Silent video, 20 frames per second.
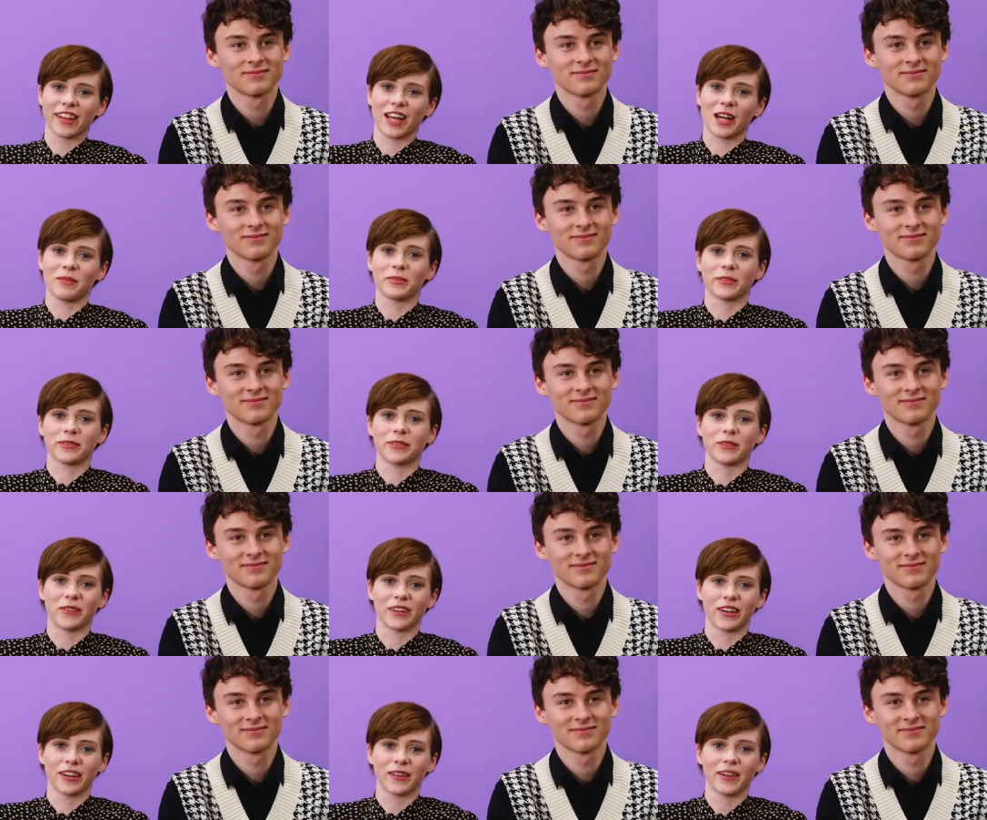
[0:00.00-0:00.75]
Speaker 1: that
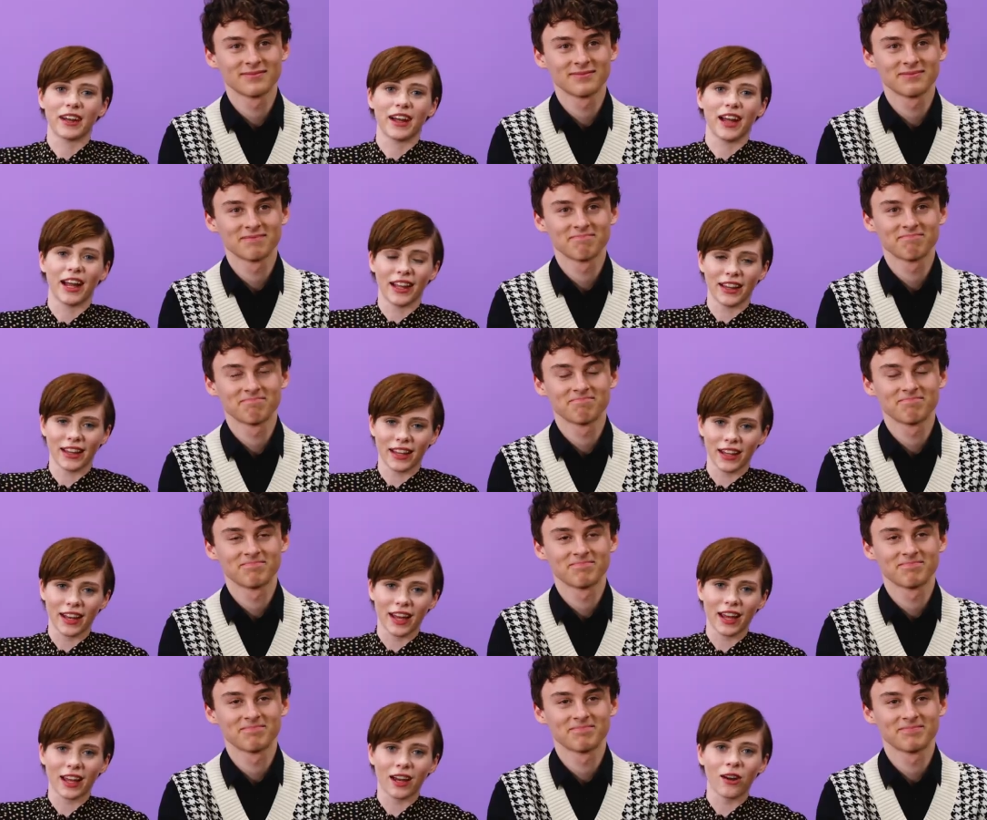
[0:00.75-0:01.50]
before. And
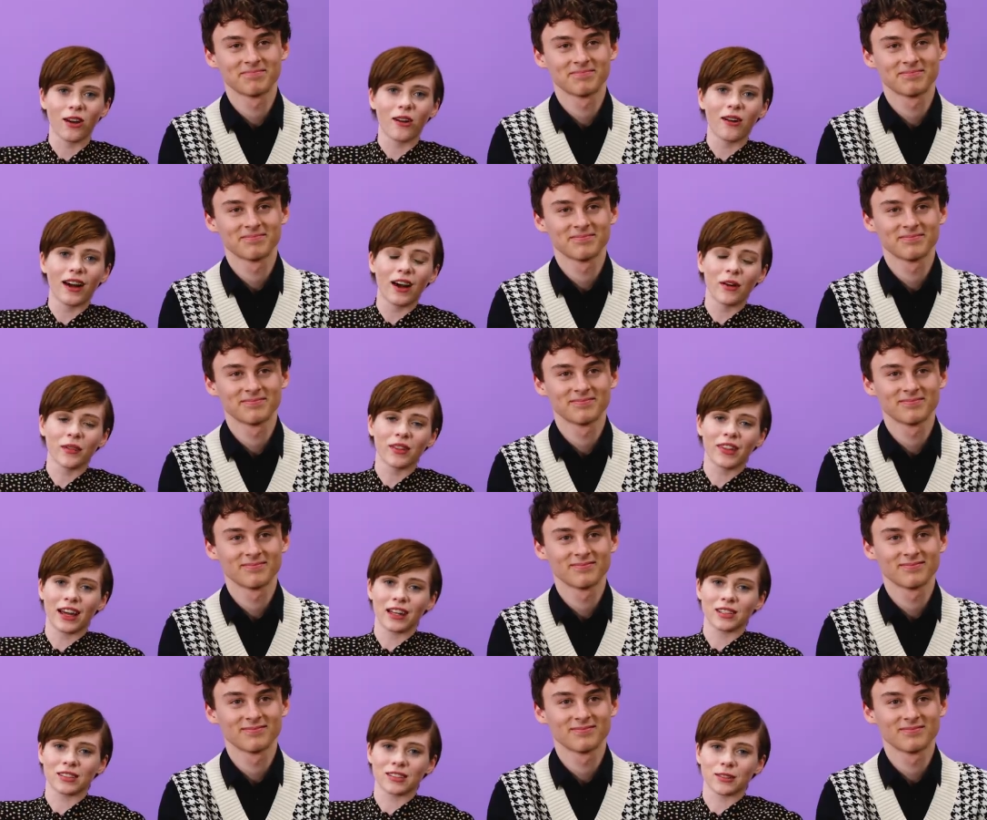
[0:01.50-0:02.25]
then I go out
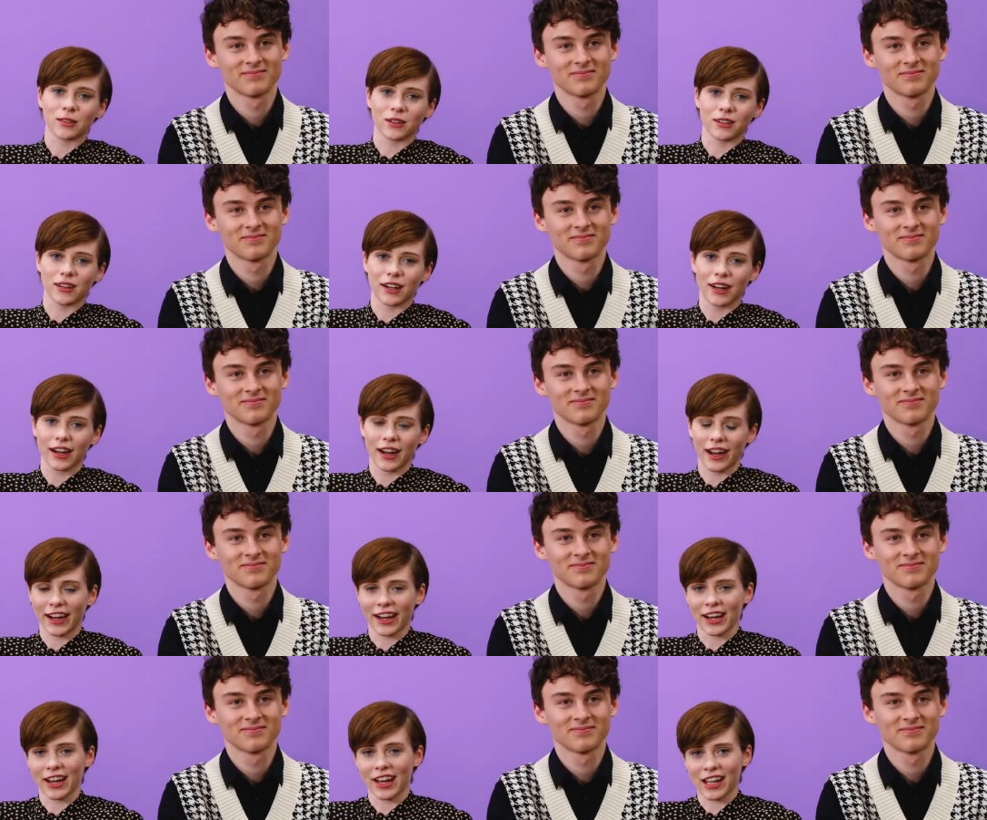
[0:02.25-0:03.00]
that door
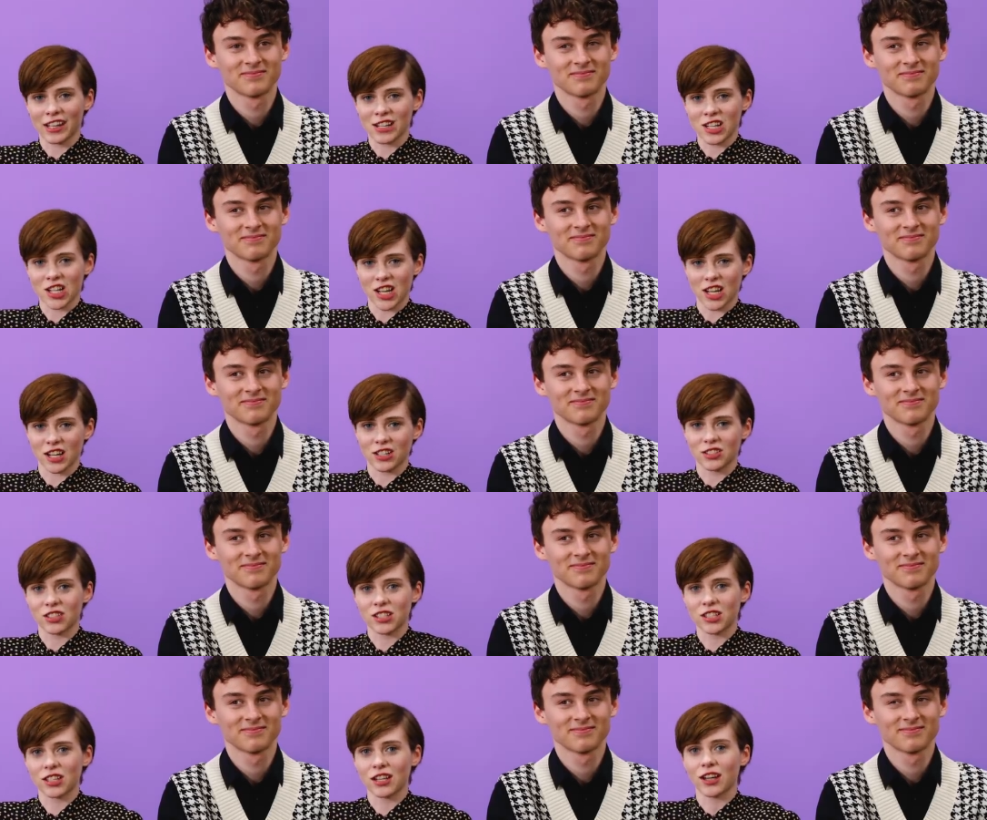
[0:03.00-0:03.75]
and get
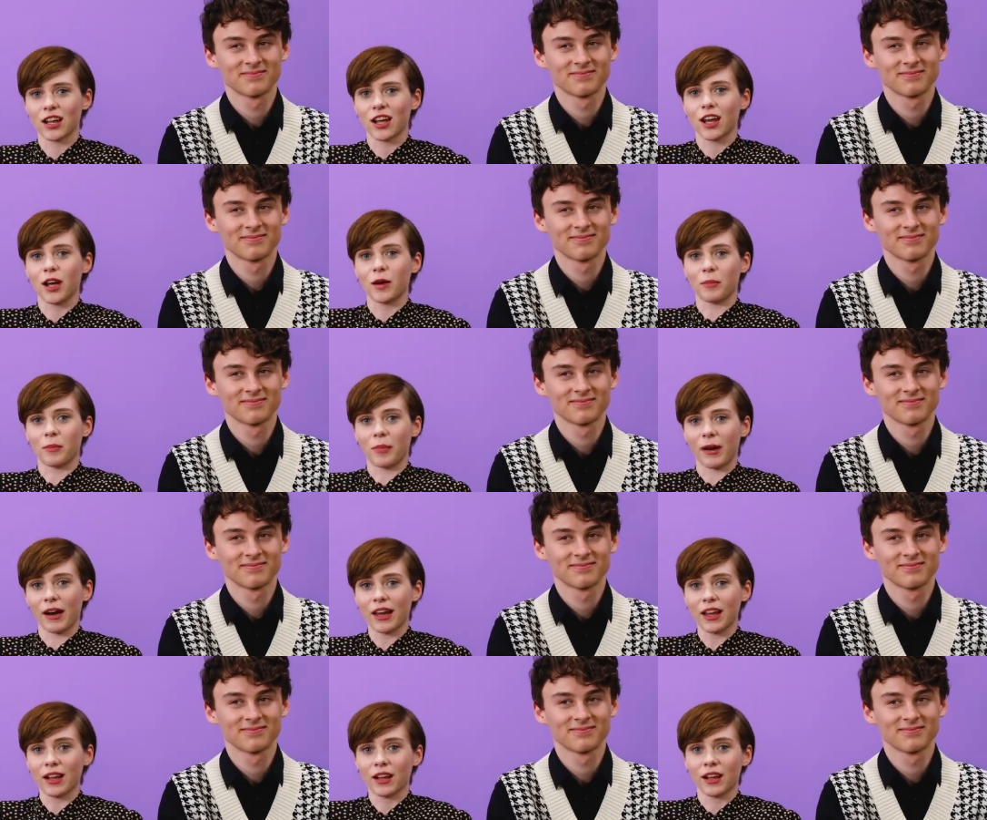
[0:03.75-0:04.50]
judged.
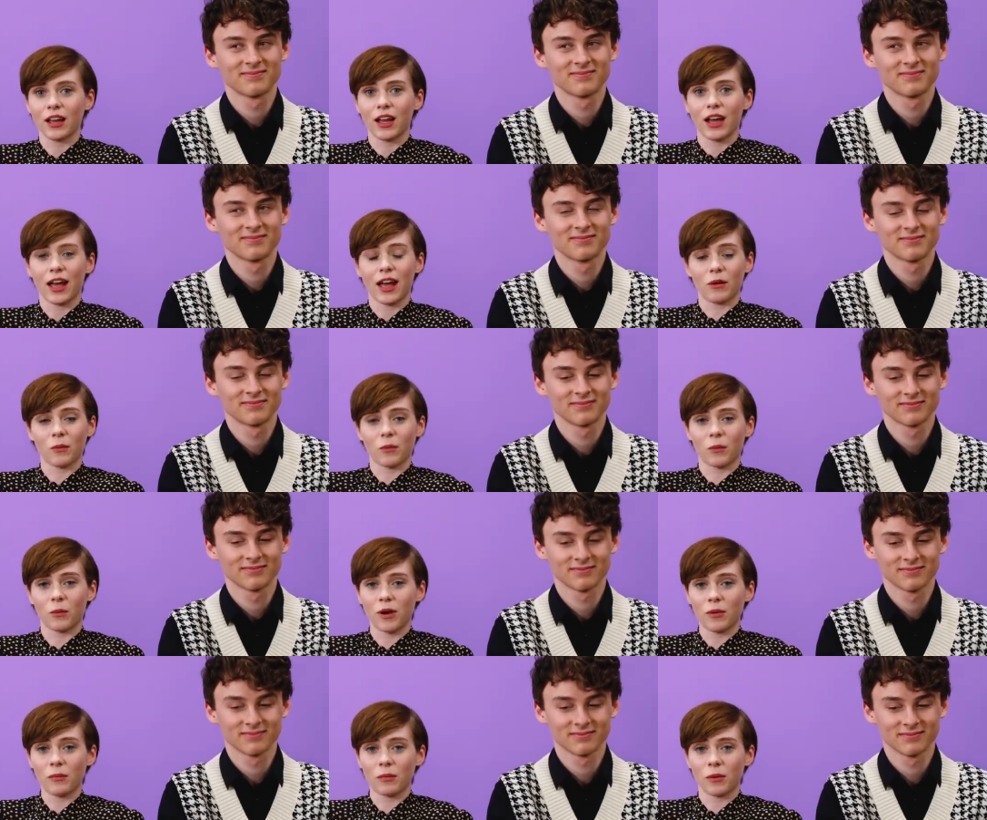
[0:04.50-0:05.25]
But at
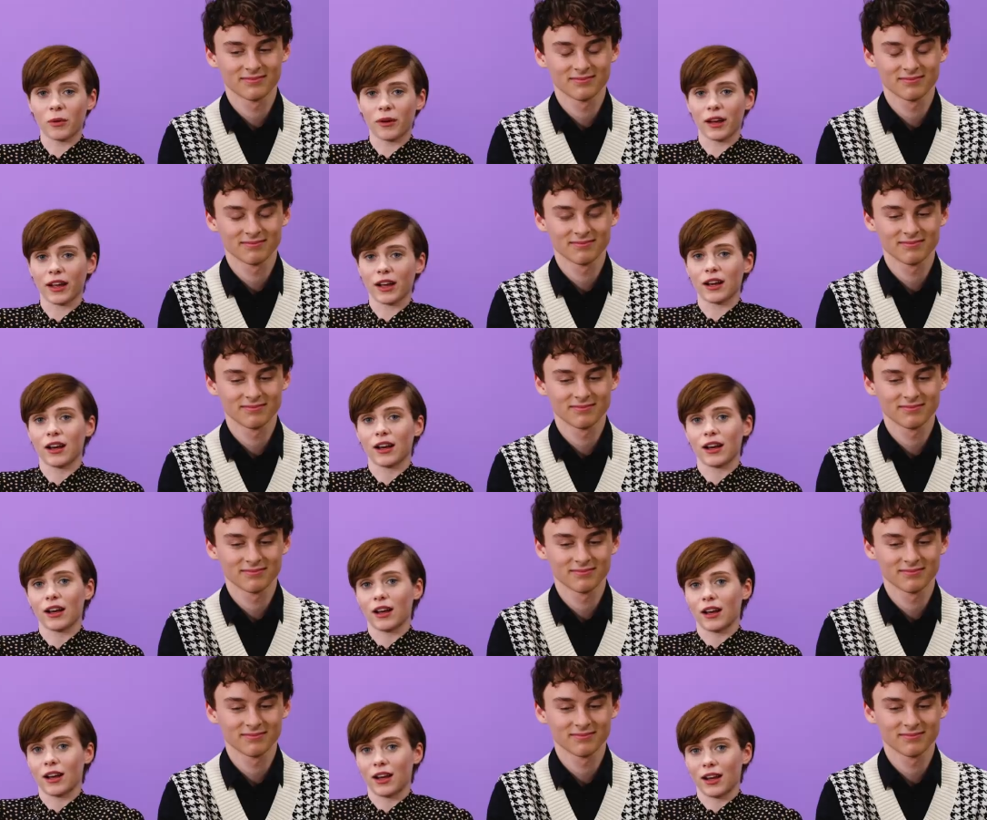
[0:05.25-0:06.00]
one point,
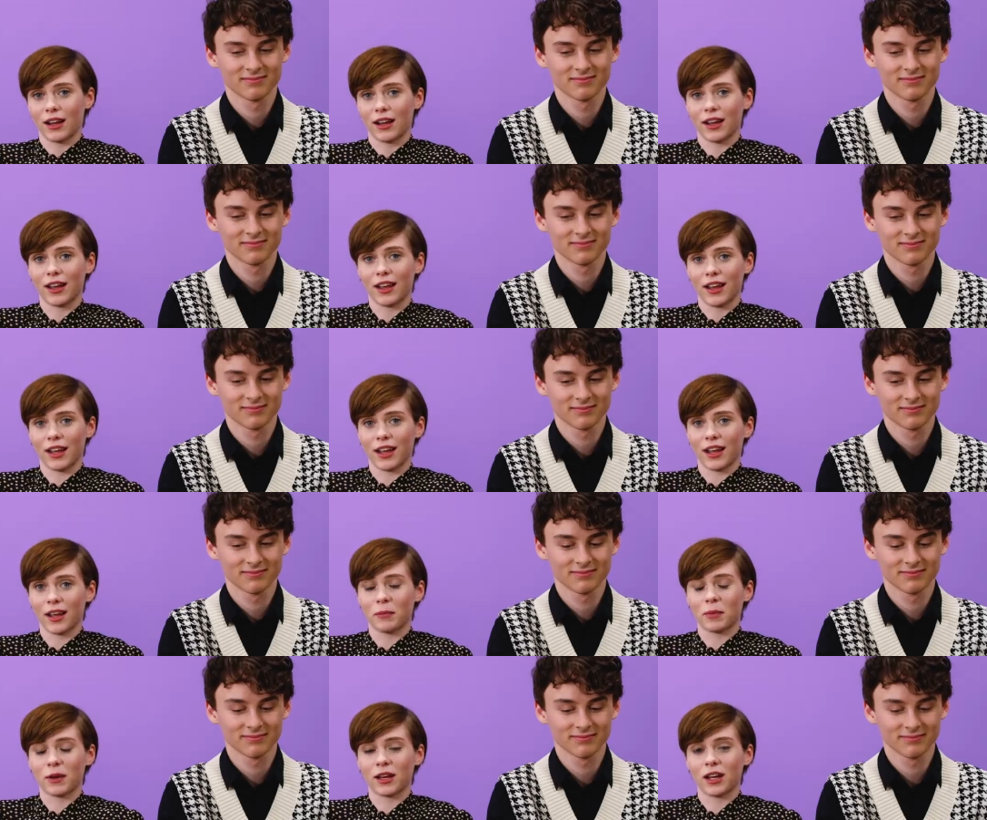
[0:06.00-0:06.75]

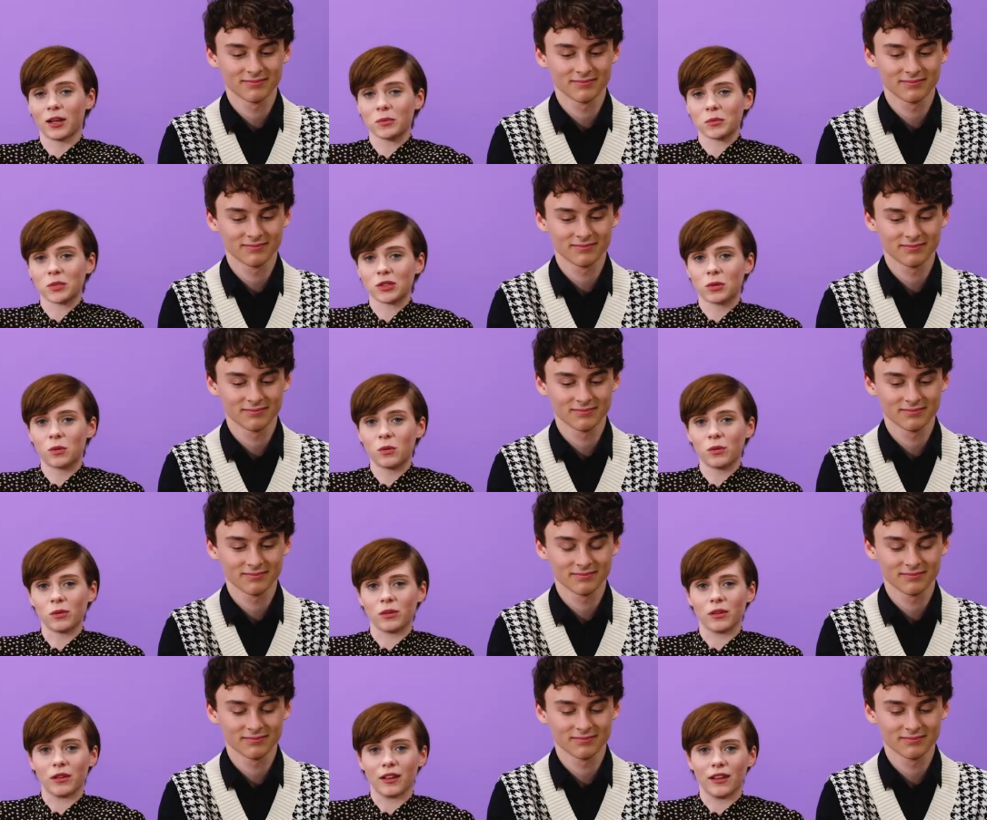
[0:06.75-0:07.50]
it becomes
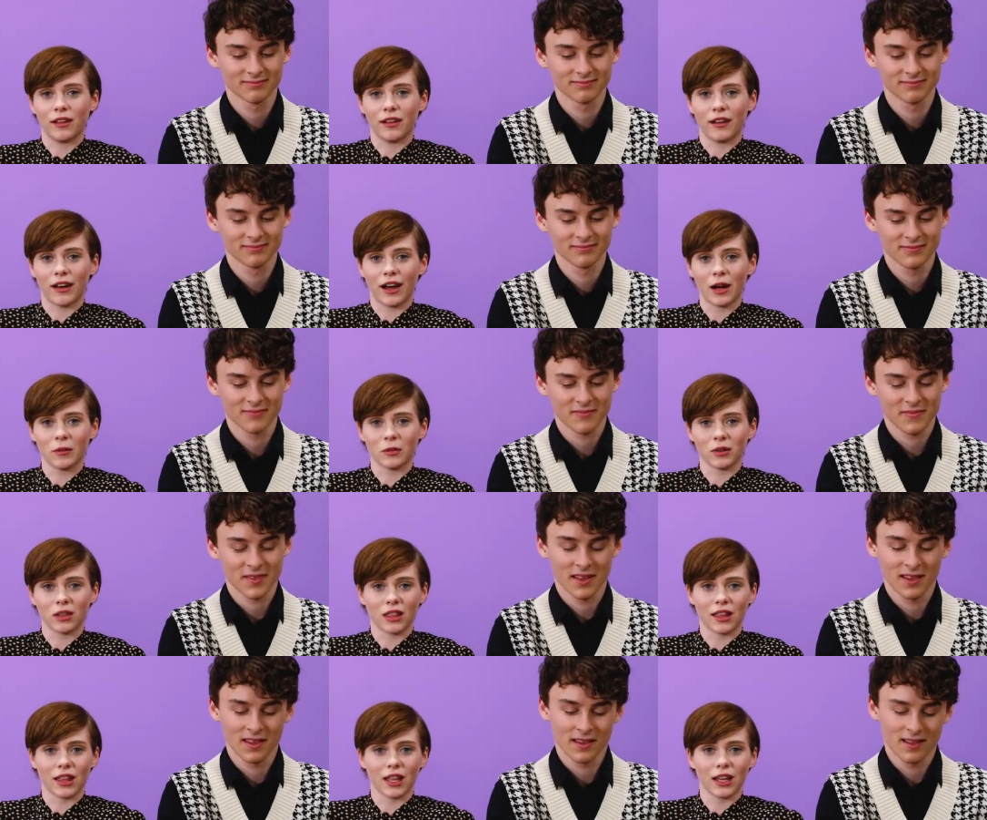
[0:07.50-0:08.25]
cool I
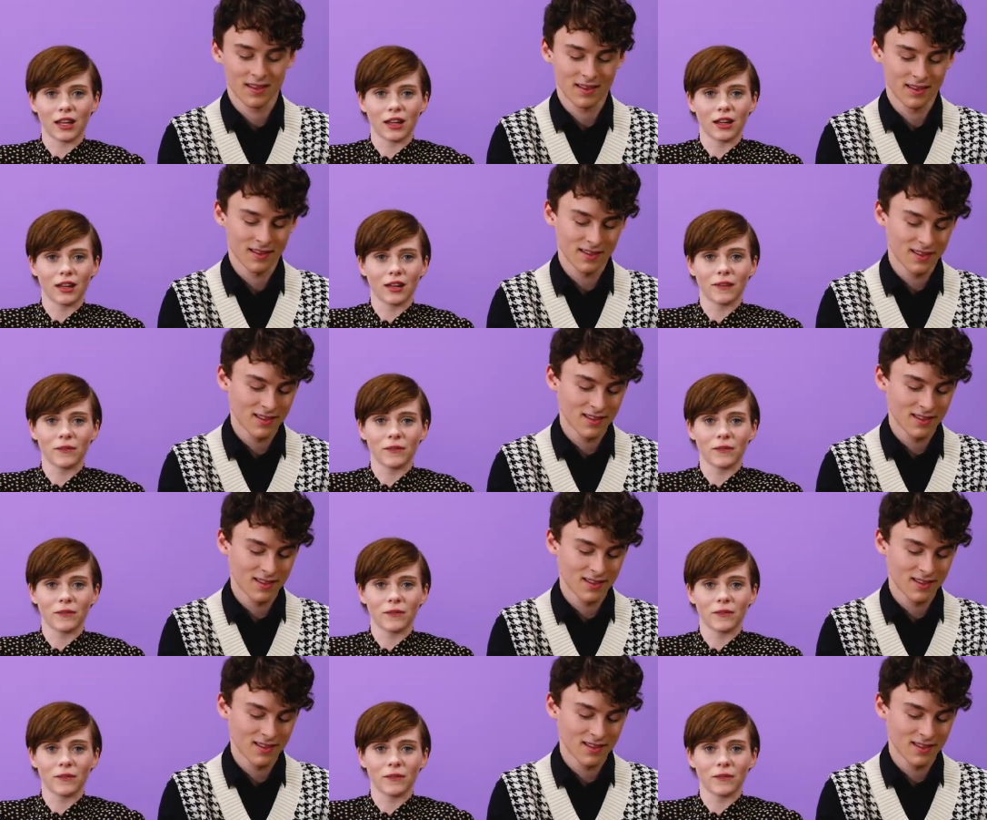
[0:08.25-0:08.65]
would think.